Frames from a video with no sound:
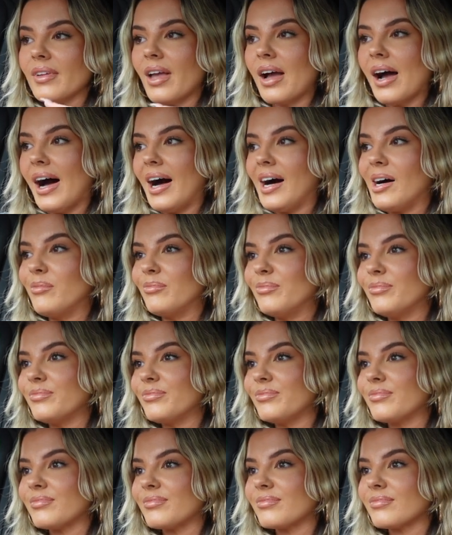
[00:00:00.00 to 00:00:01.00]

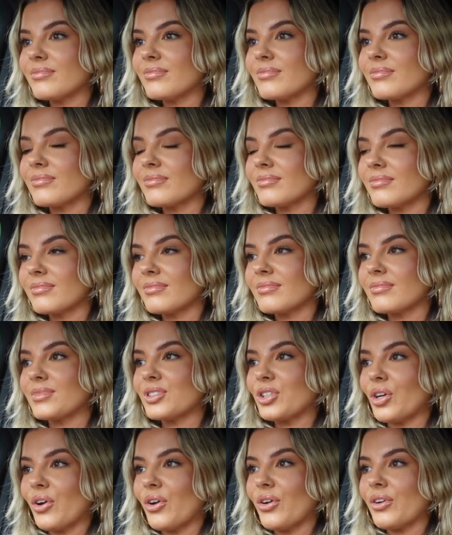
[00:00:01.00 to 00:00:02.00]
Um,
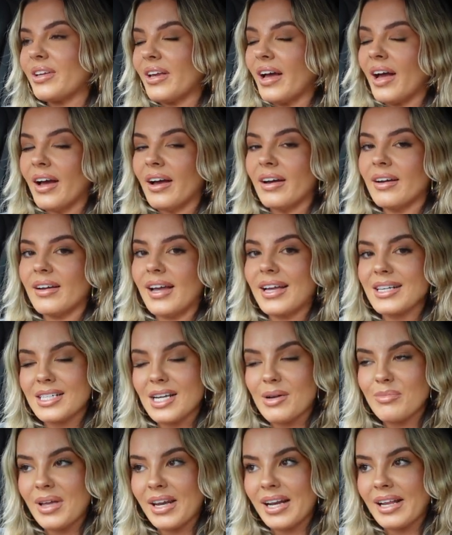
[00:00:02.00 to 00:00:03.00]
so yeah ended
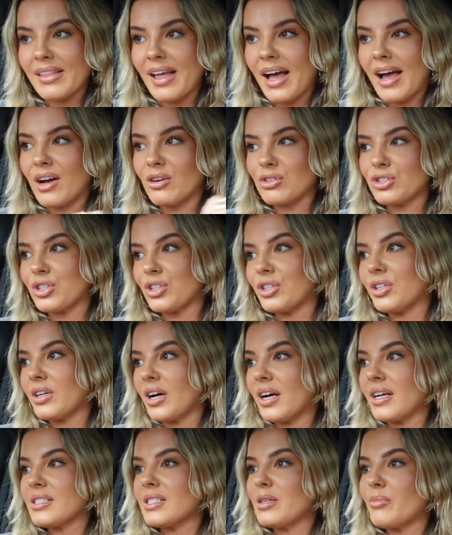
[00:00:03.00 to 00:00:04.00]
up getting that i'll show you
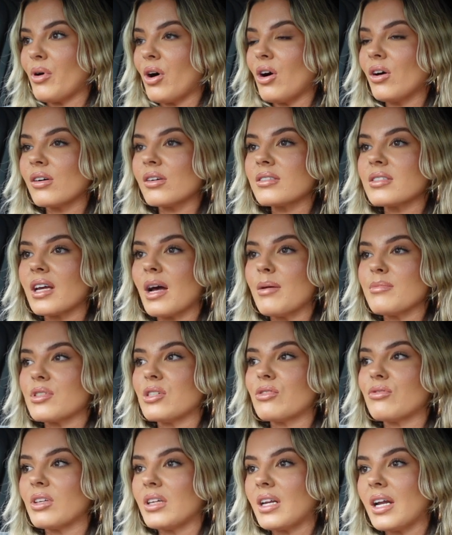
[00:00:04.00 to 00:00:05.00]
guys the box comes in
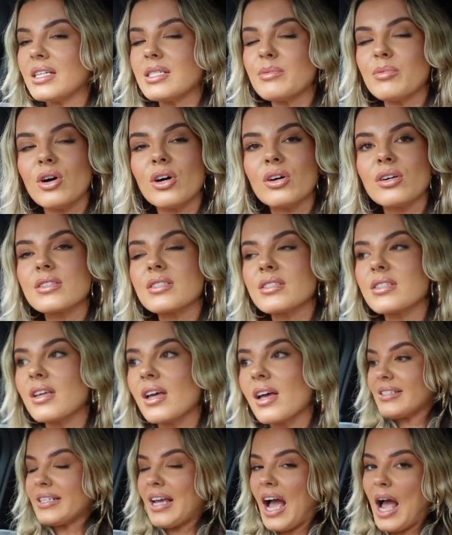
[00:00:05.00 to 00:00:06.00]
a really nice box
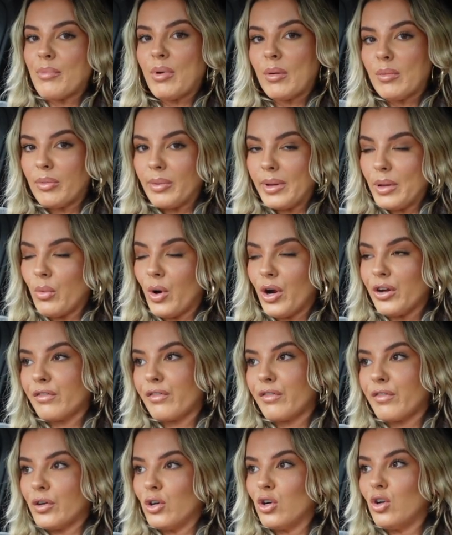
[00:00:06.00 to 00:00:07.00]
yeah i probably won't
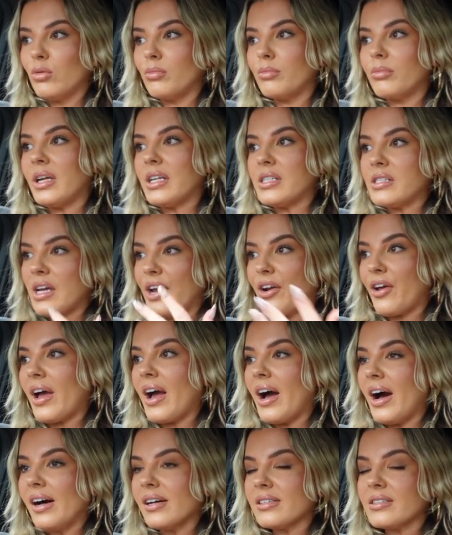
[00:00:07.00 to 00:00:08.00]
film inside her
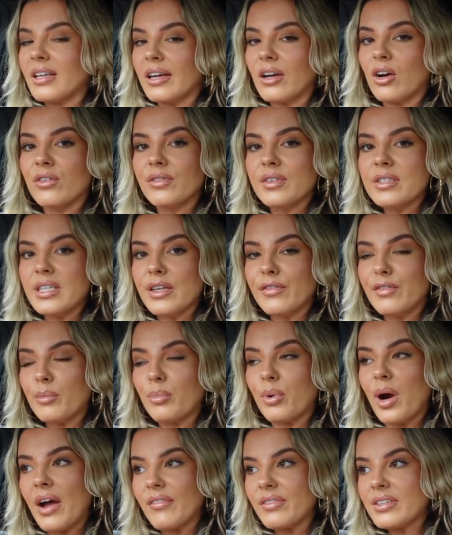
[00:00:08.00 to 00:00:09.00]
house like obviously for
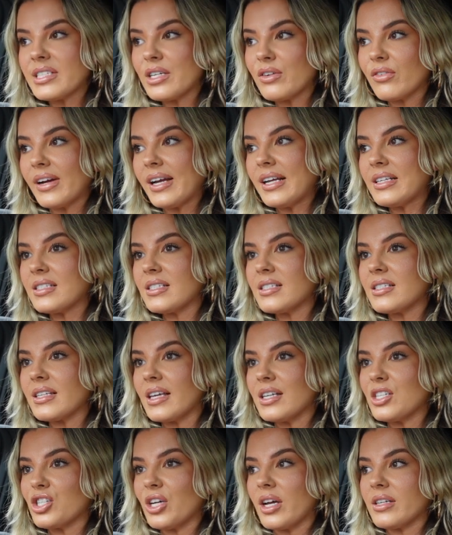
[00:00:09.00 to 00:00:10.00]
privacy reasons
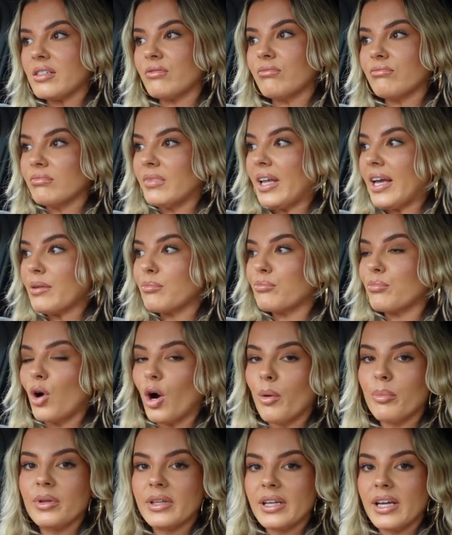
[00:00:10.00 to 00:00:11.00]
and she hasn't like
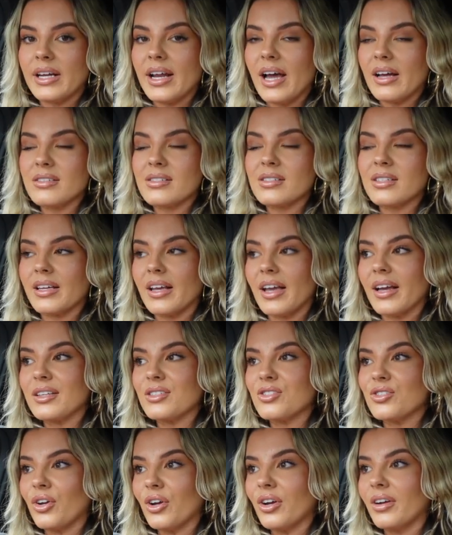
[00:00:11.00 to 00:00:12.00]
properly announced it yet
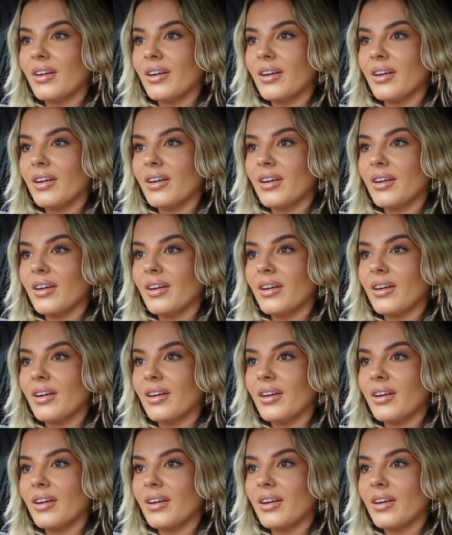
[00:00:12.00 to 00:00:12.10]
so